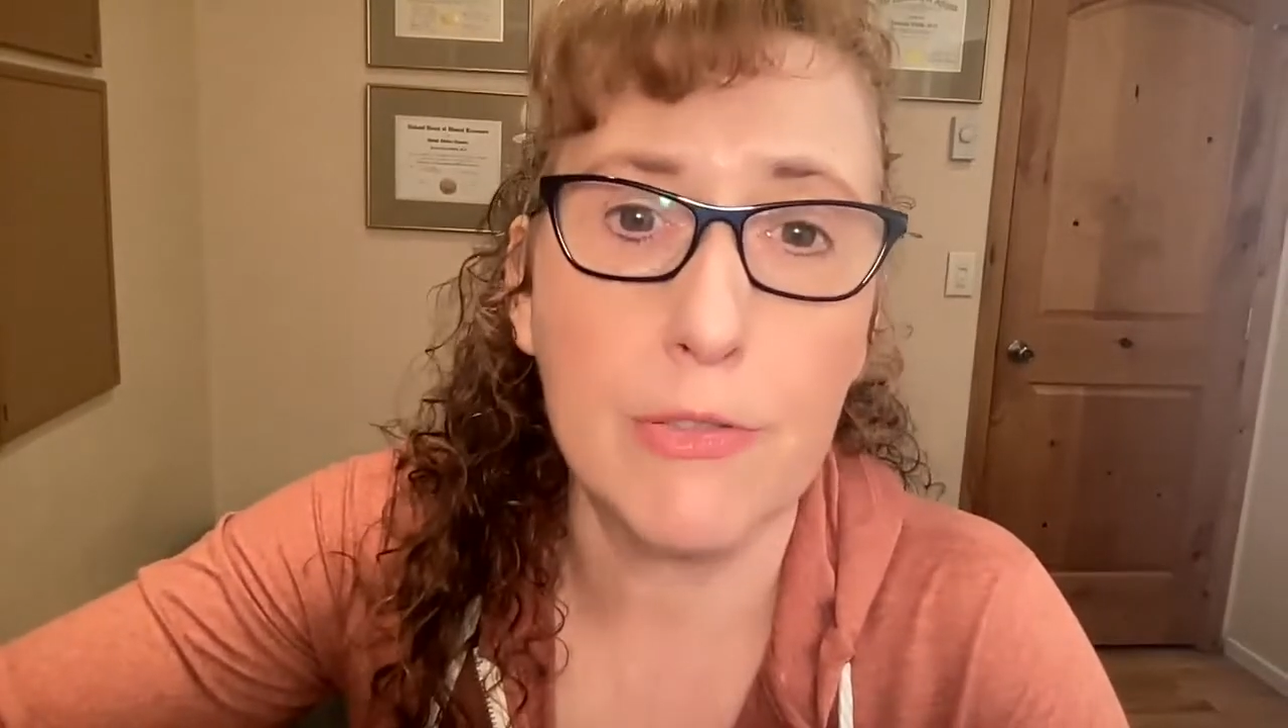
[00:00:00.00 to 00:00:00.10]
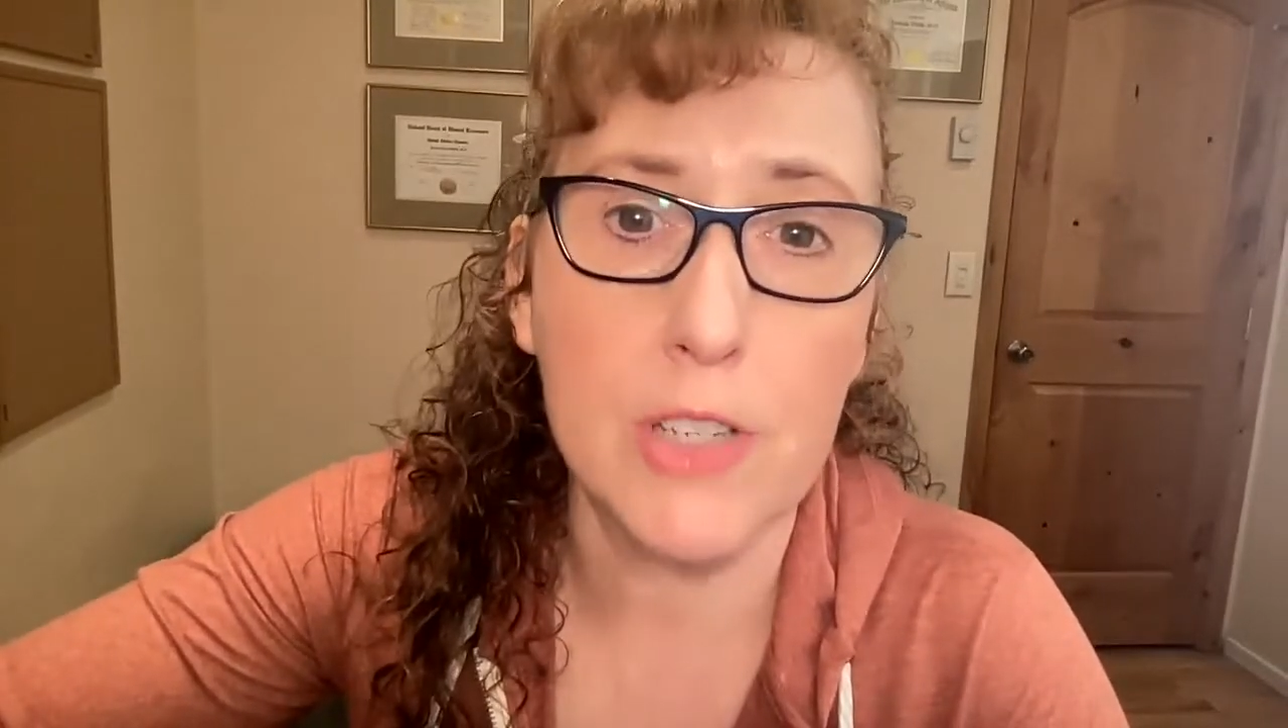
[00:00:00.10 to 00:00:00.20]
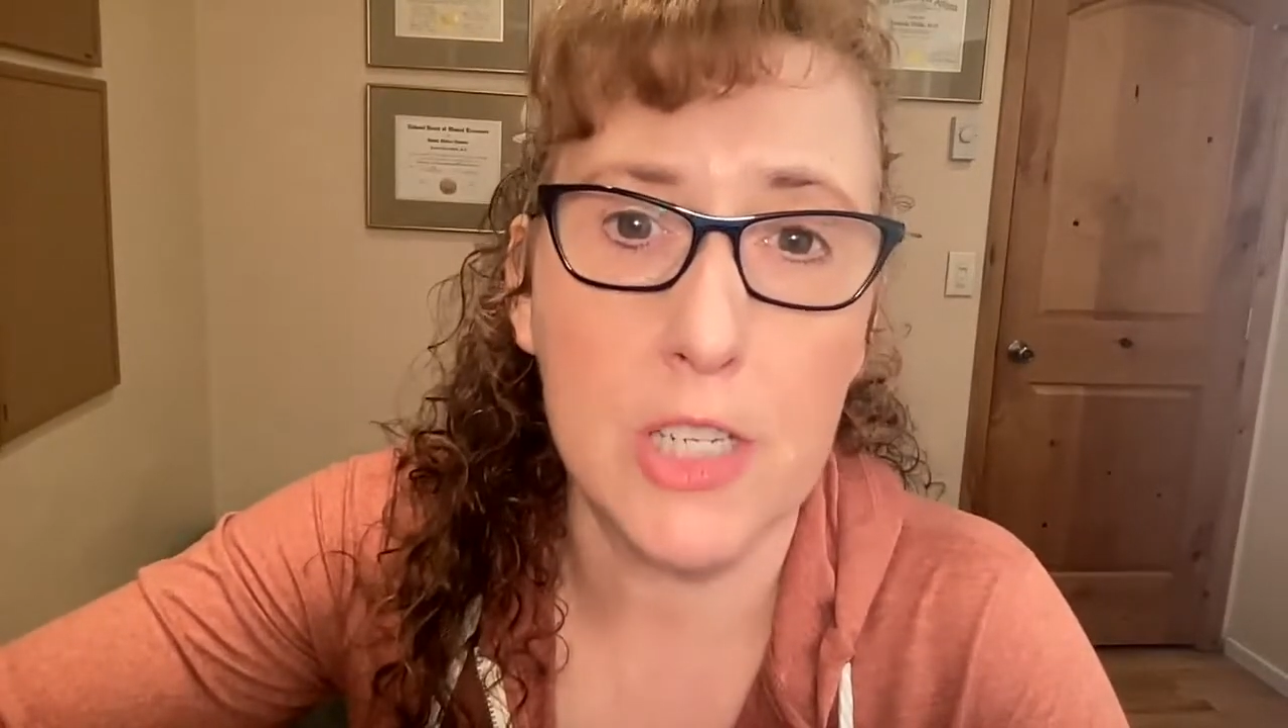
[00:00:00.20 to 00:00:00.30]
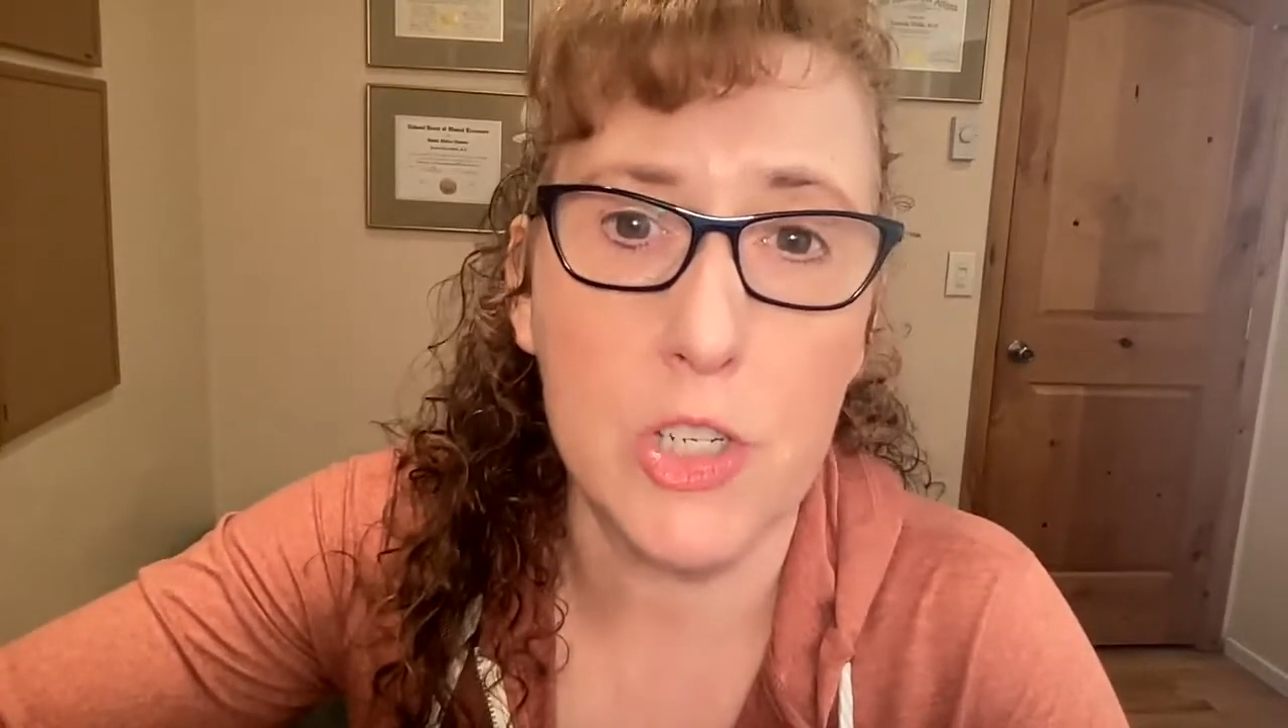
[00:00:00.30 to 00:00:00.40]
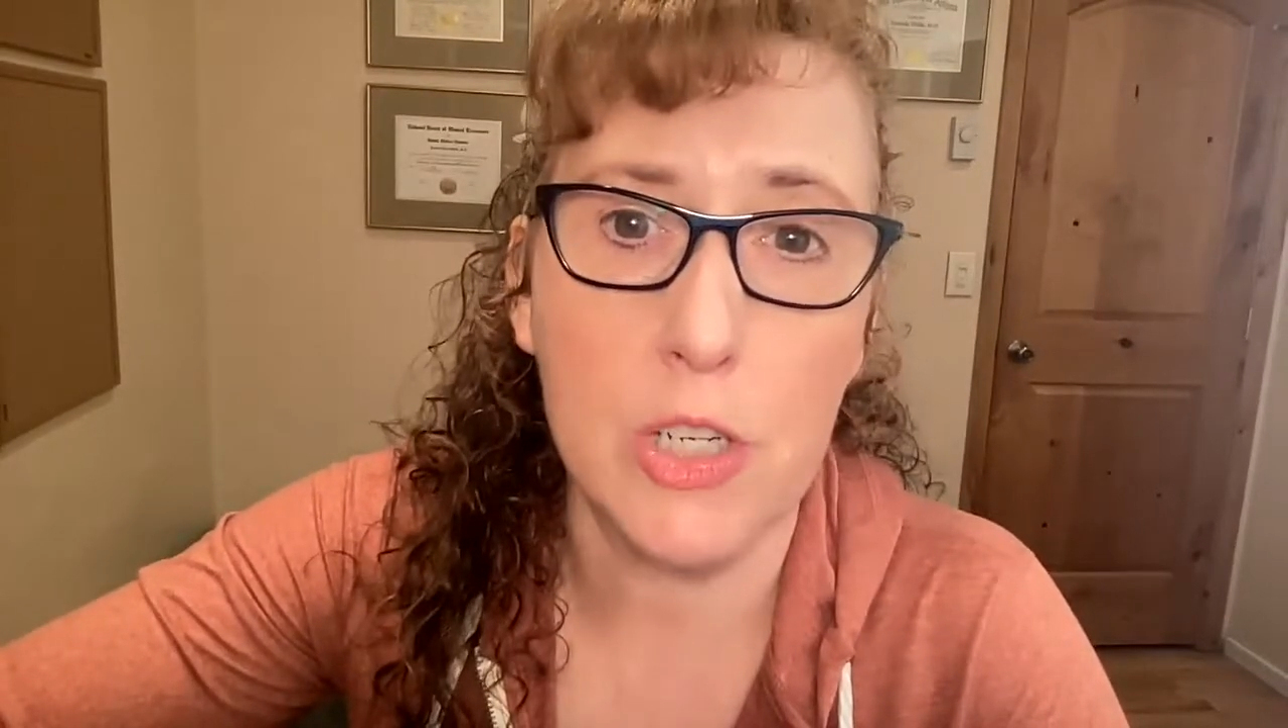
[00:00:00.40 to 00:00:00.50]

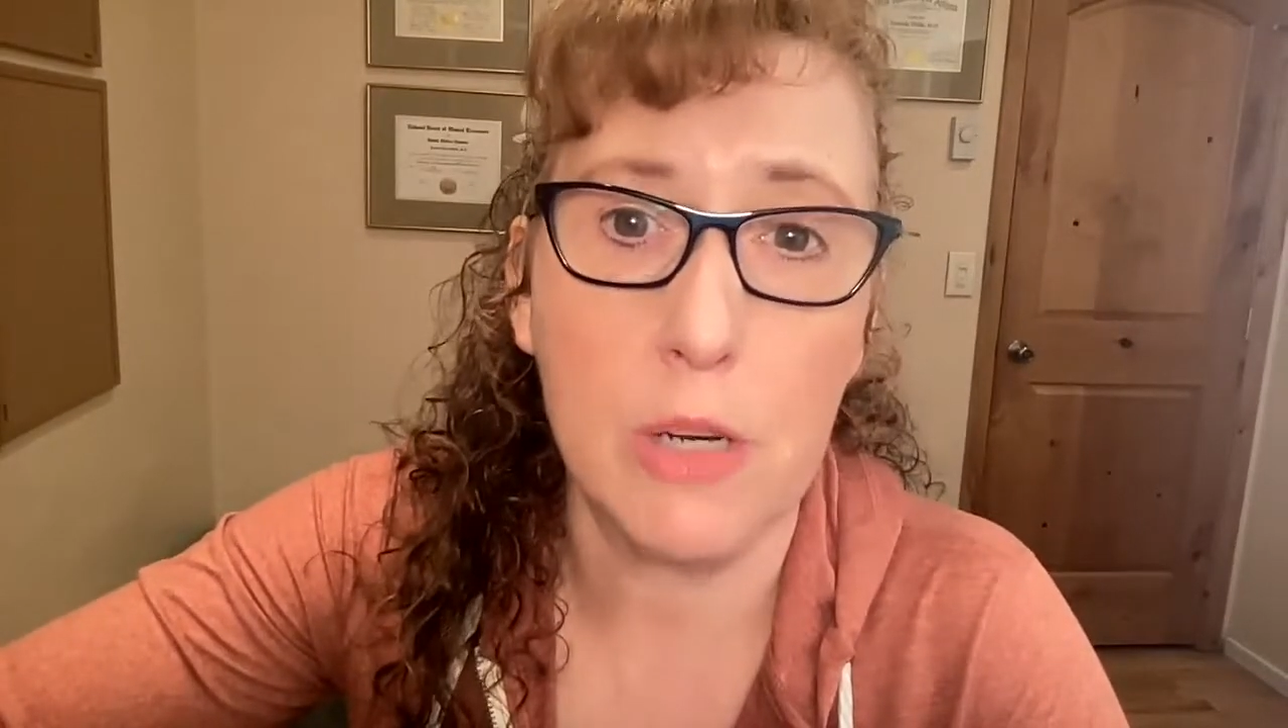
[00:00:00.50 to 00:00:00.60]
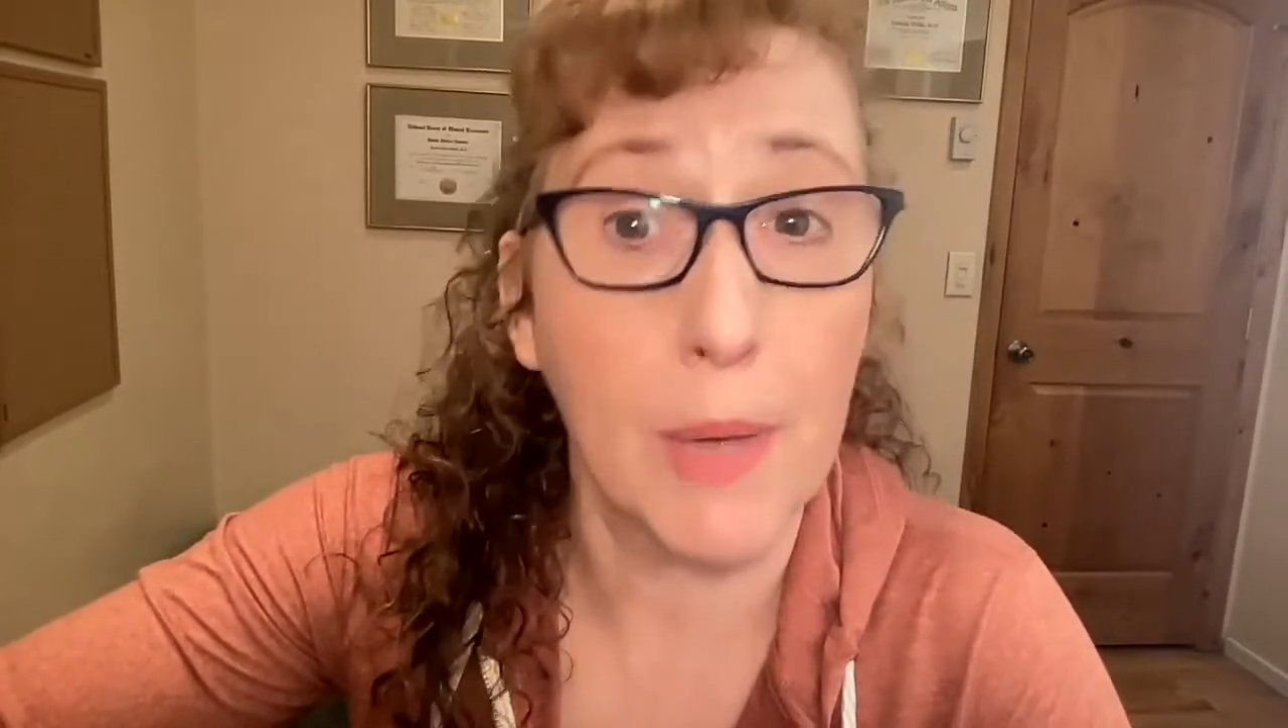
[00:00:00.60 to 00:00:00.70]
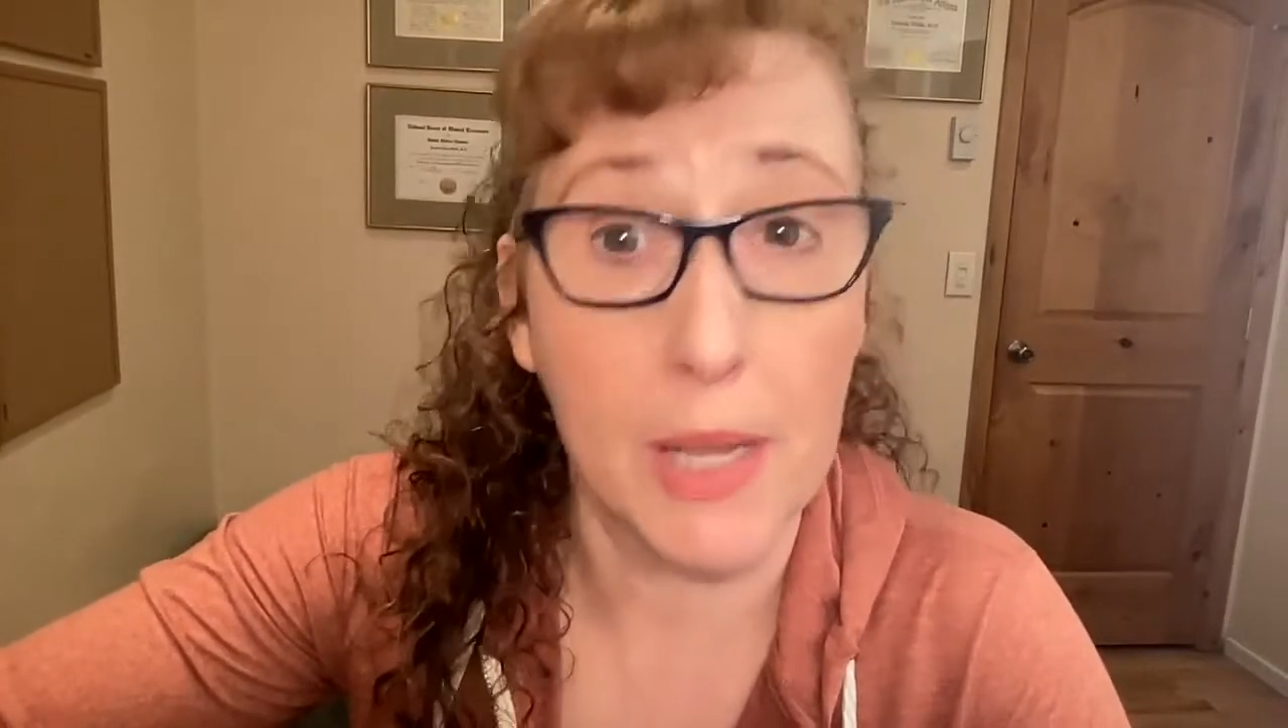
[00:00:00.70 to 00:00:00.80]
physician,